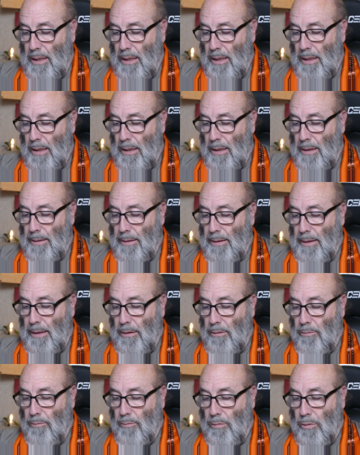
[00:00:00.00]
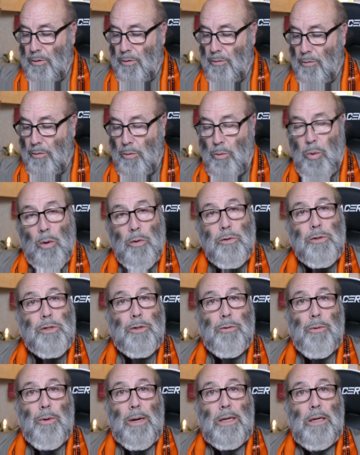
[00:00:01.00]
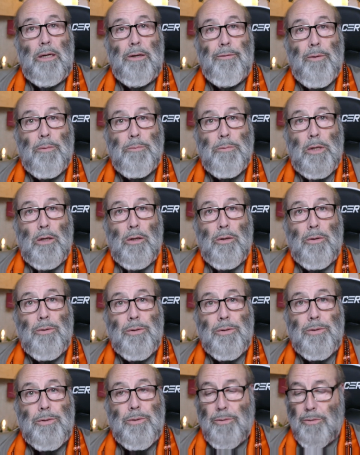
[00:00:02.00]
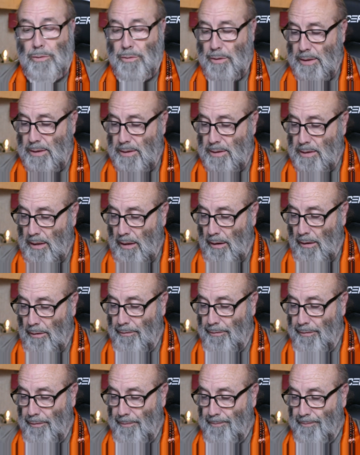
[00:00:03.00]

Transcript: uh, he quotes directly from the Lotus Sutra itself.